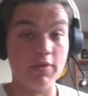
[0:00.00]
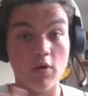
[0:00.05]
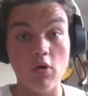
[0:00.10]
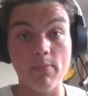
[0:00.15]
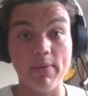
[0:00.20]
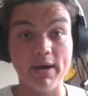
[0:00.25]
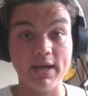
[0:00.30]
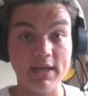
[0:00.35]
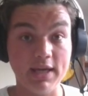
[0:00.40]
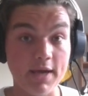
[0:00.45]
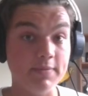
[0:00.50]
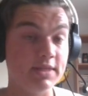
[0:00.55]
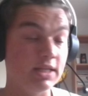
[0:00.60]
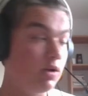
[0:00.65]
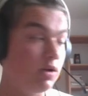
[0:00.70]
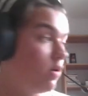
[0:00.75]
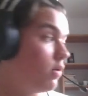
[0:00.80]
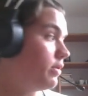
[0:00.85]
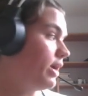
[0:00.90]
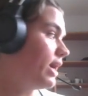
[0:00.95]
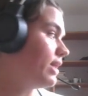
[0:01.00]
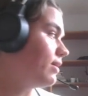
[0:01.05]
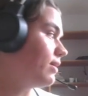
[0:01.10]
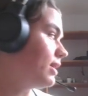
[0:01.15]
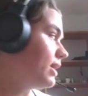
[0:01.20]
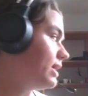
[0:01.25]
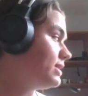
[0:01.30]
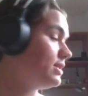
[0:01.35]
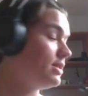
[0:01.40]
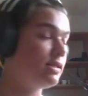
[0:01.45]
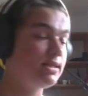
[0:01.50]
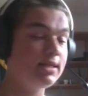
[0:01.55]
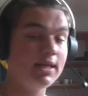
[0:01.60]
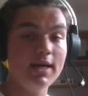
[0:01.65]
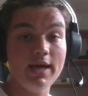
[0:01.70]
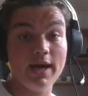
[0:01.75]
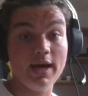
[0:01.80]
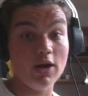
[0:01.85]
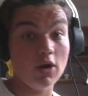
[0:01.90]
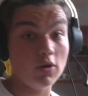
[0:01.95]
all my games and all the analyses,
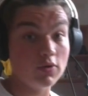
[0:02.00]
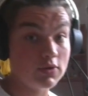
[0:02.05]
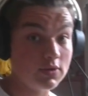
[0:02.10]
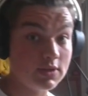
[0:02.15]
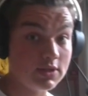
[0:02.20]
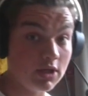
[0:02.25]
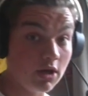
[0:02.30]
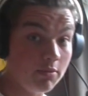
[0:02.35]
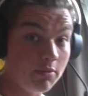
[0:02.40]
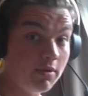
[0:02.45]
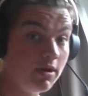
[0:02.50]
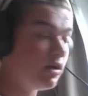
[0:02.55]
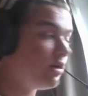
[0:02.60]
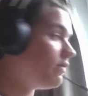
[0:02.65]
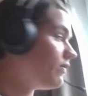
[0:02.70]
and also some